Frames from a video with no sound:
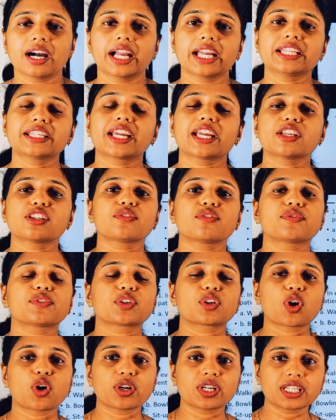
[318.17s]
In case of
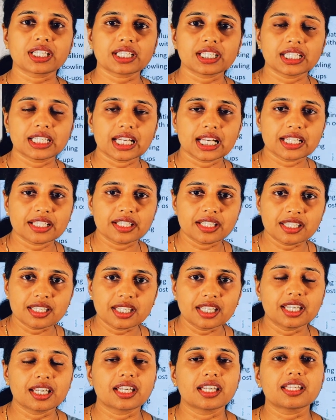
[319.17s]
chronic renal
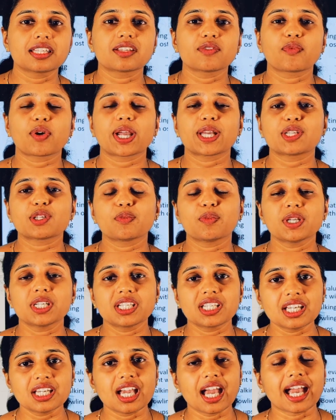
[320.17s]
disease, vitamin
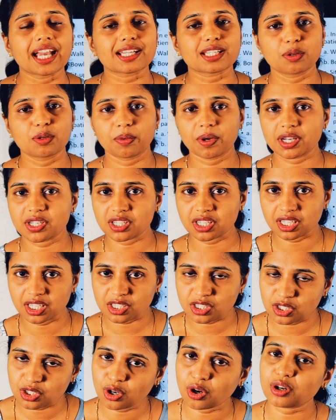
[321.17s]
D activation
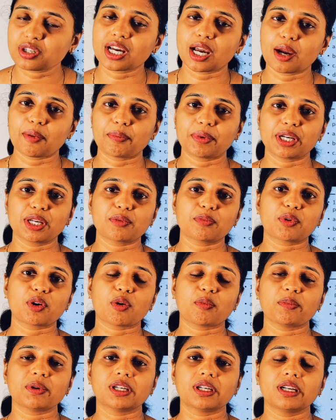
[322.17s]
is not happening
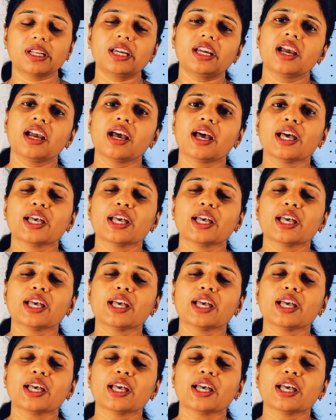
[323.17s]
properly.